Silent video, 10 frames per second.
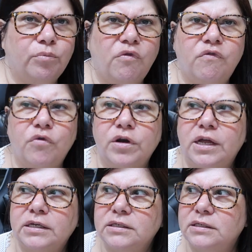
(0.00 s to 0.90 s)
before
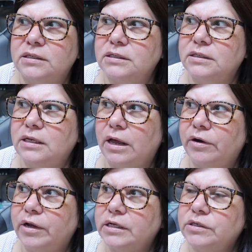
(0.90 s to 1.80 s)
next
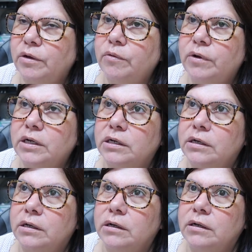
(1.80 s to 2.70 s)
Saturday, so I'm gonna
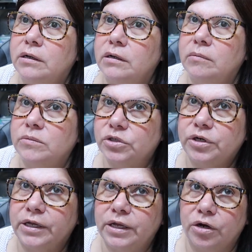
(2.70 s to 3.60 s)

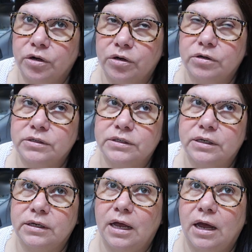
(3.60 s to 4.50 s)
try to get hers
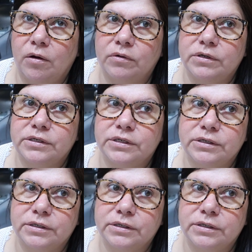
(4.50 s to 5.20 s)
out,